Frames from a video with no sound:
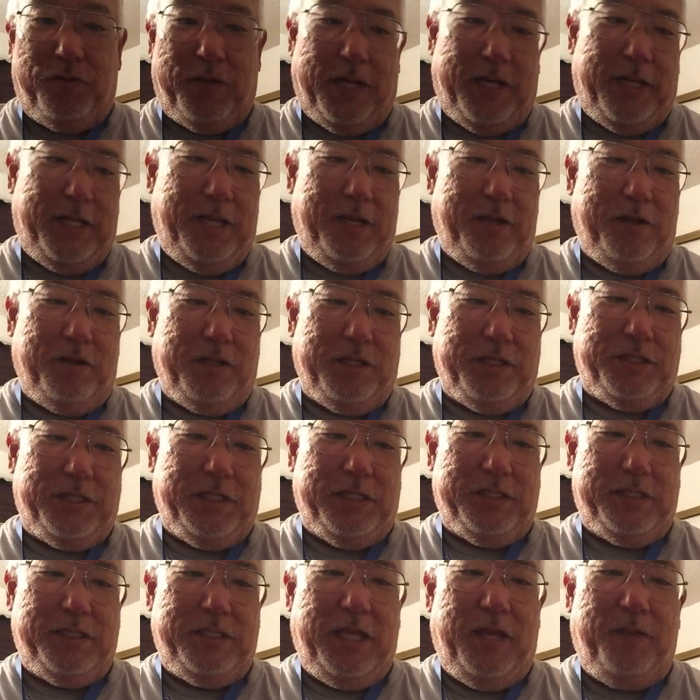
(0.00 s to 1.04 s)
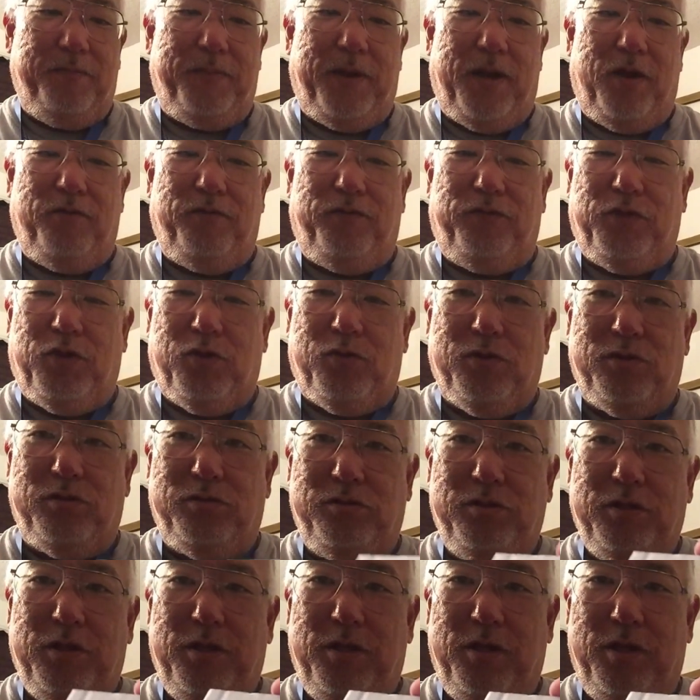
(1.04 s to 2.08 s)
right here it says 10-pound
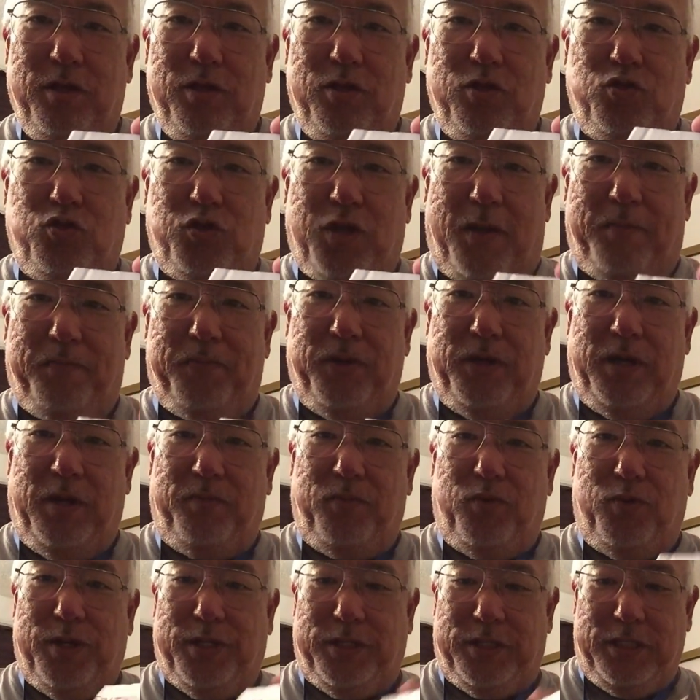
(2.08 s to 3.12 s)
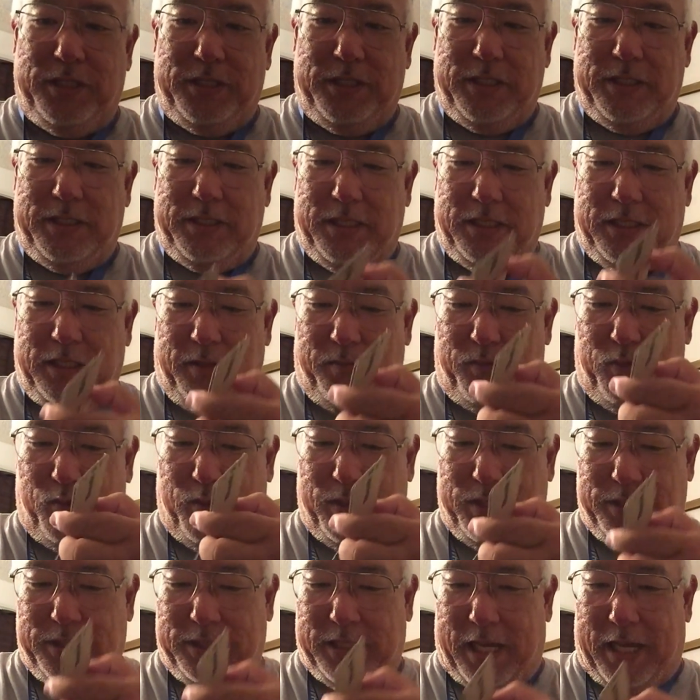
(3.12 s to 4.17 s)
fluoro Trapper #1. This is the
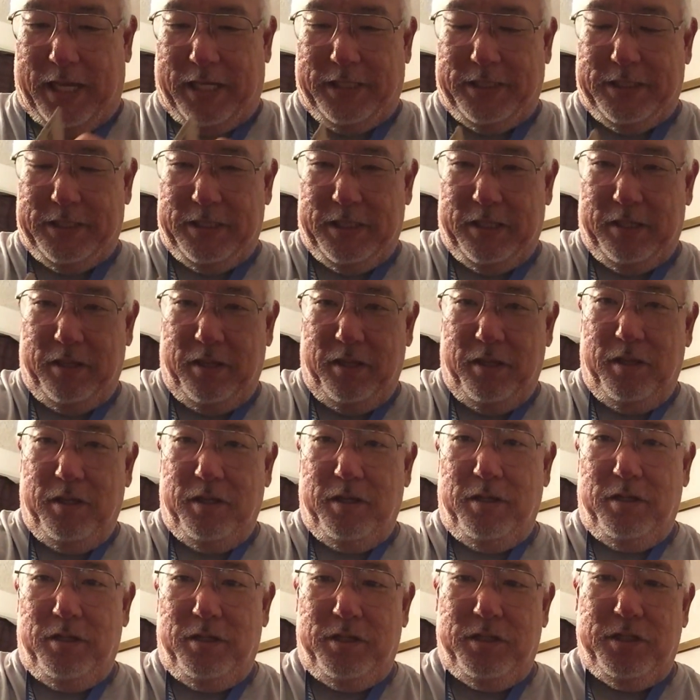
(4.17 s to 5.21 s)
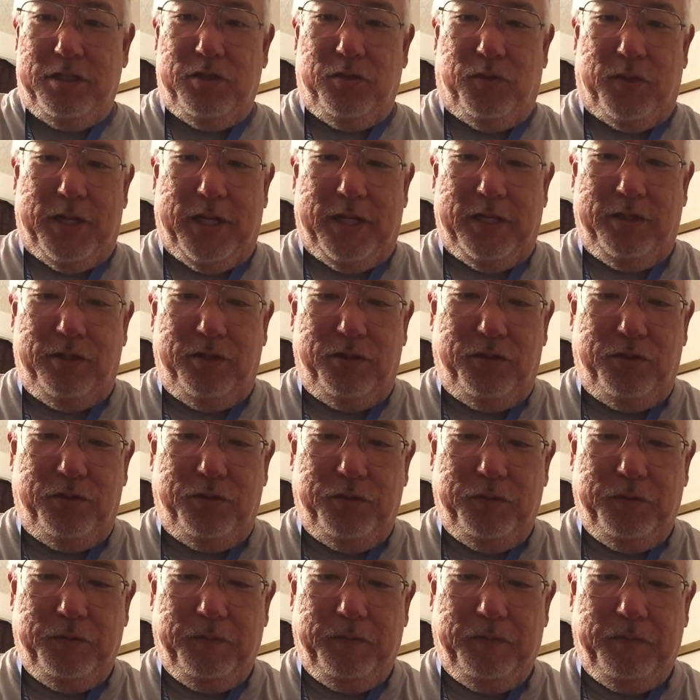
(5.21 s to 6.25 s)
#1 size. So what I
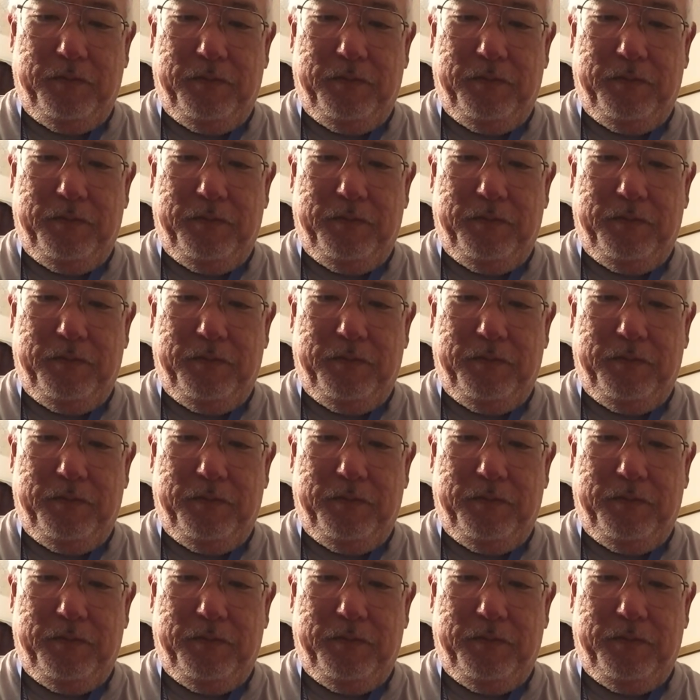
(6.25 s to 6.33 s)
do